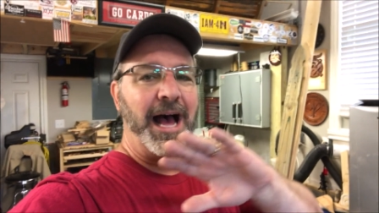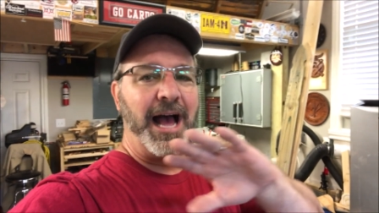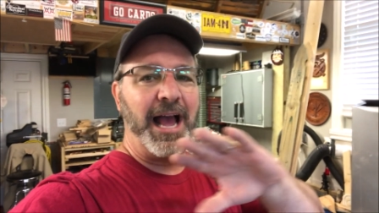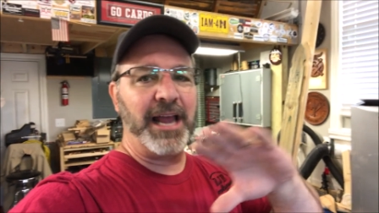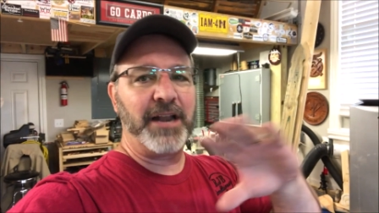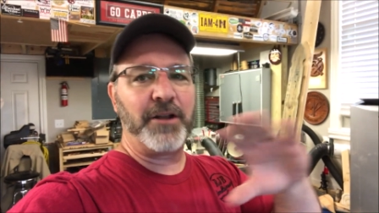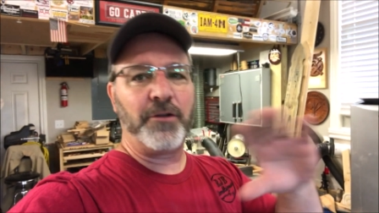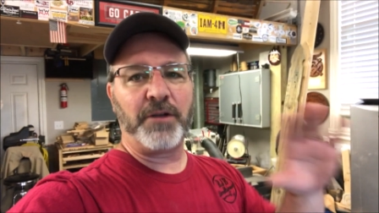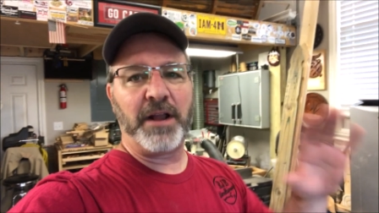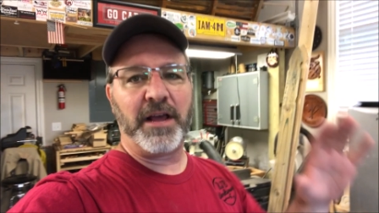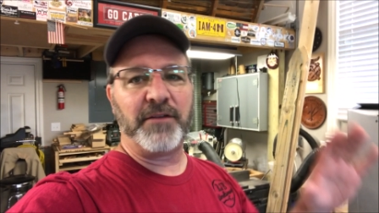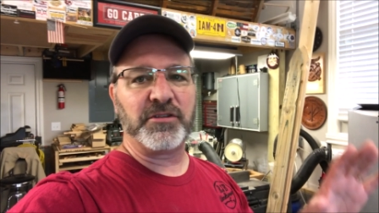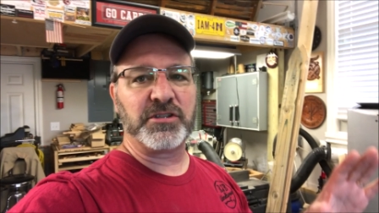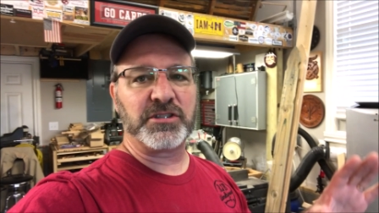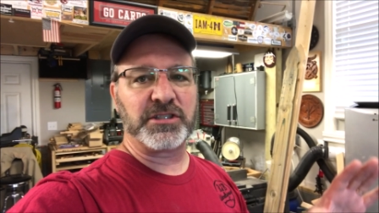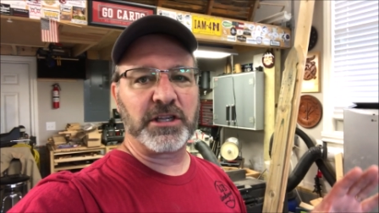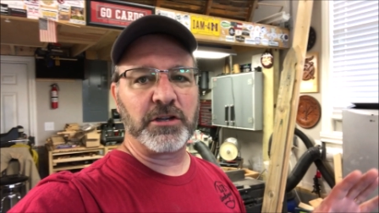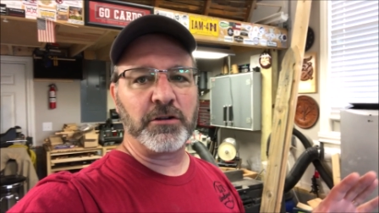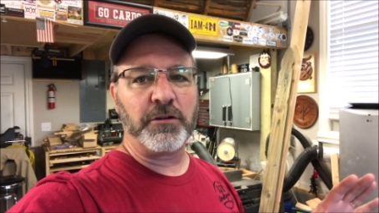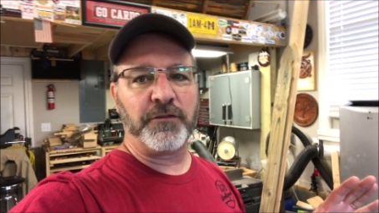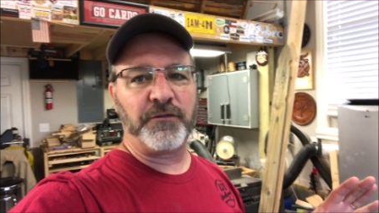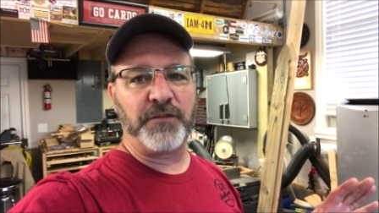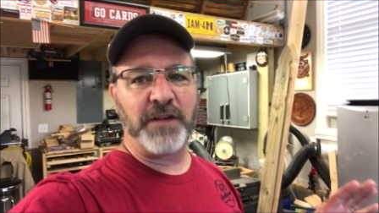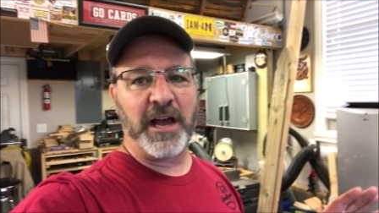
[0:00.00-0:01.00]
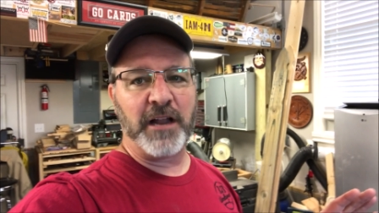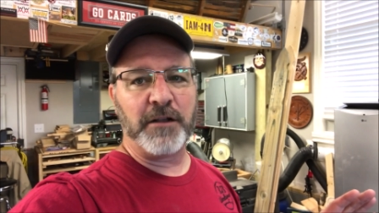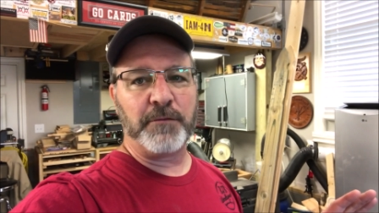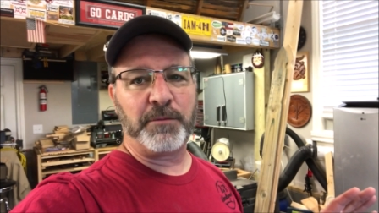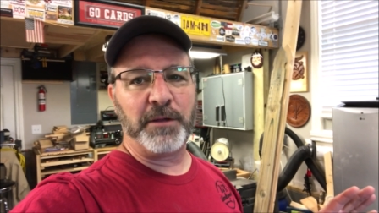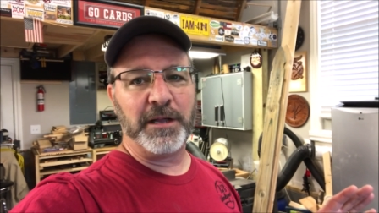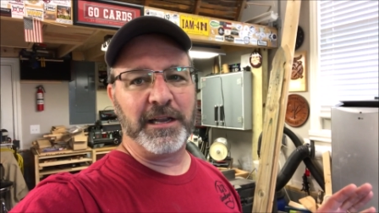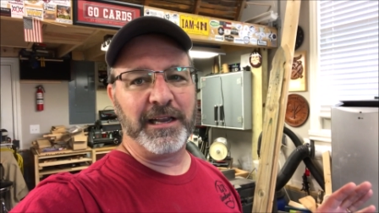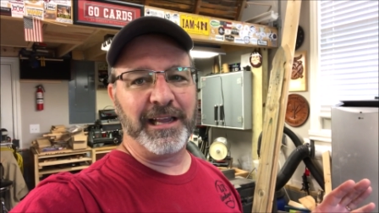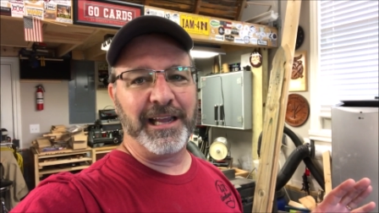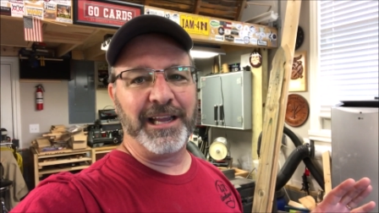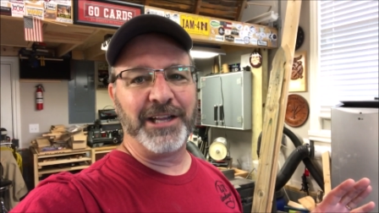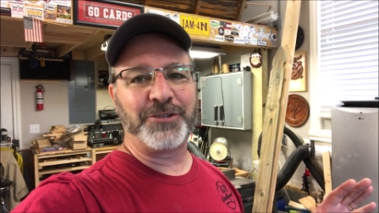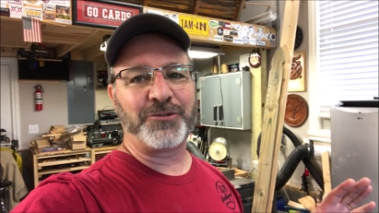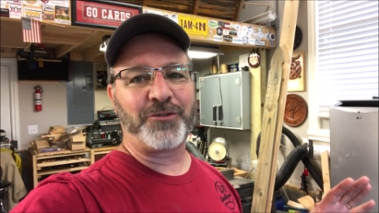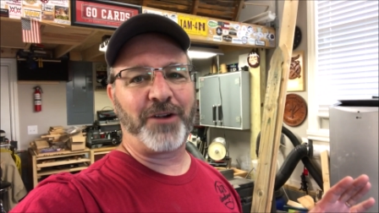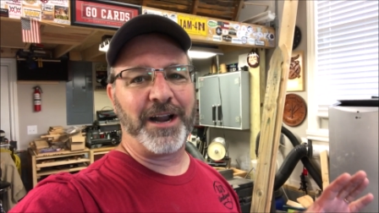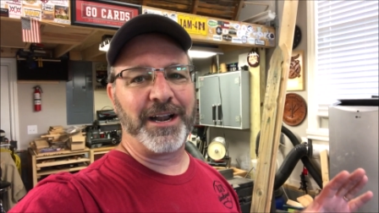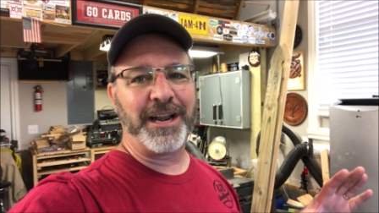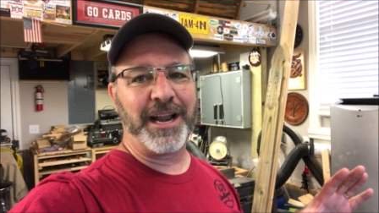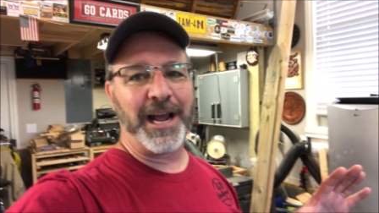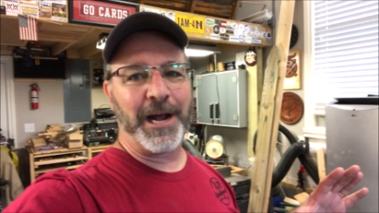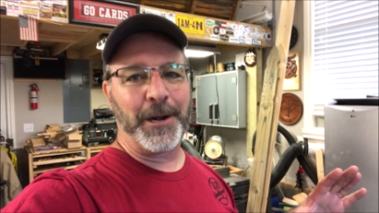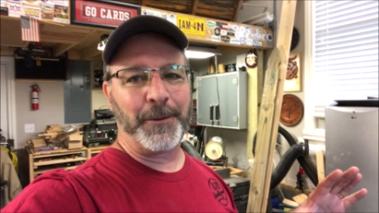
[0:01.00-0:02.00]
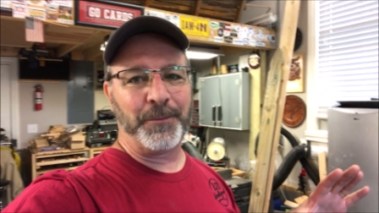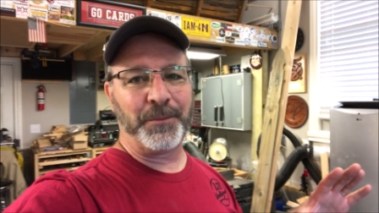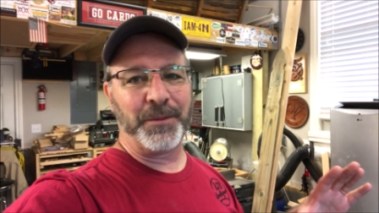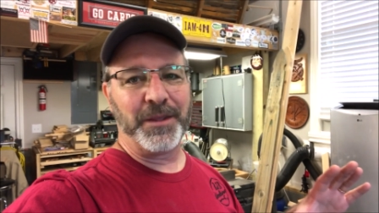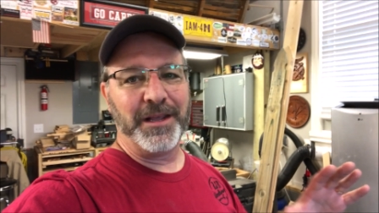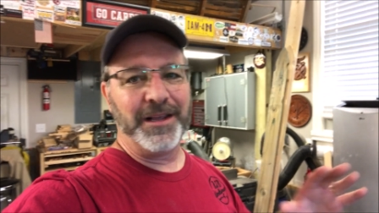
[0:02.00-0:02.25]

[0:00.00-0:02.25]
I don't have a single fountain pen inked right now